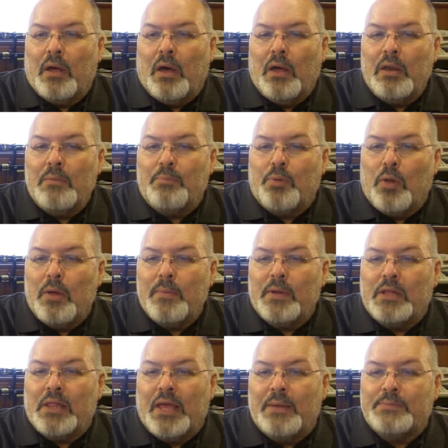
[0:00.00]

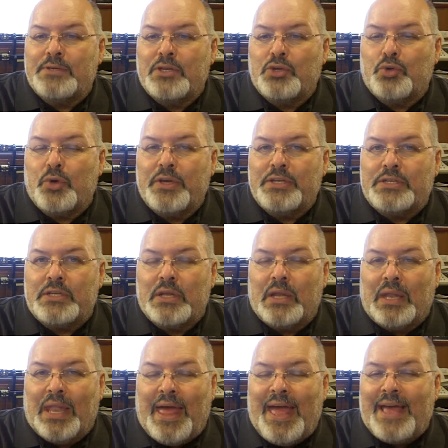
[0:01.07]
unemployment claims increased
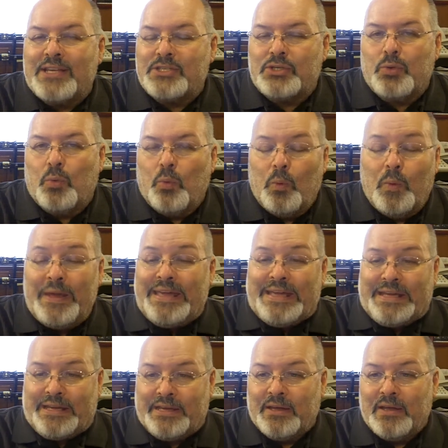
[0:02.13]
last
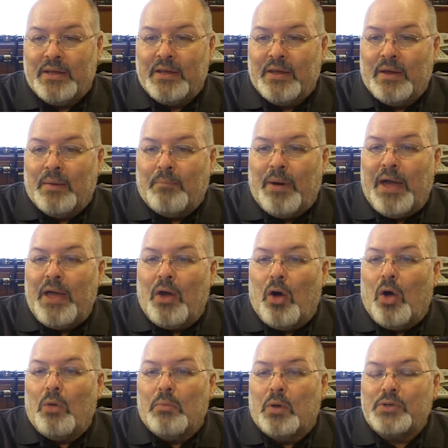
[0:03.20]
week by
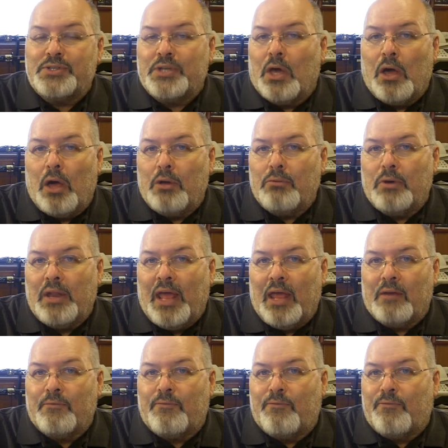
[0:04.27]
almost
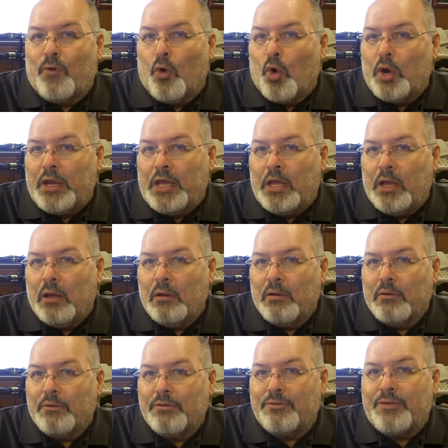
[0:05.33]

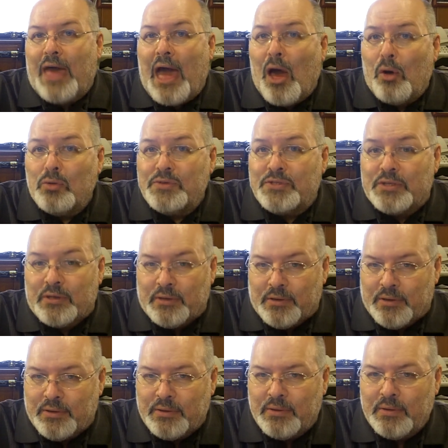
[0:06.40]

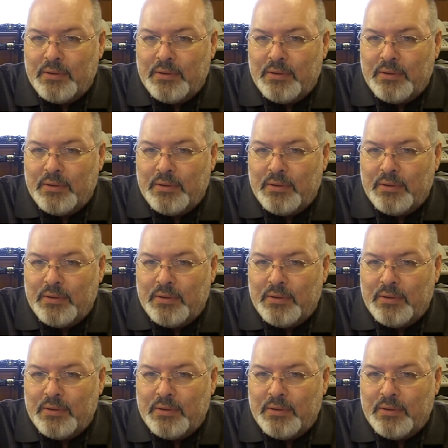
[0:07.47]
140,000.